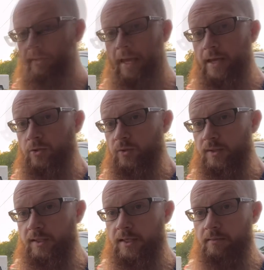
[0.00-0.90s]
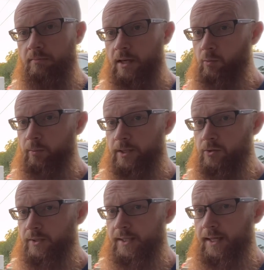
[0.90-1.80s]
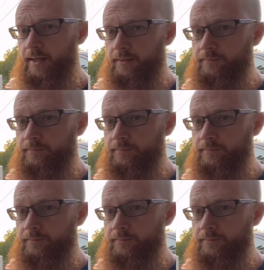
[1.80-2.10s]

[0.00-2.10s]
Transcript: As you can see, I won't be using that,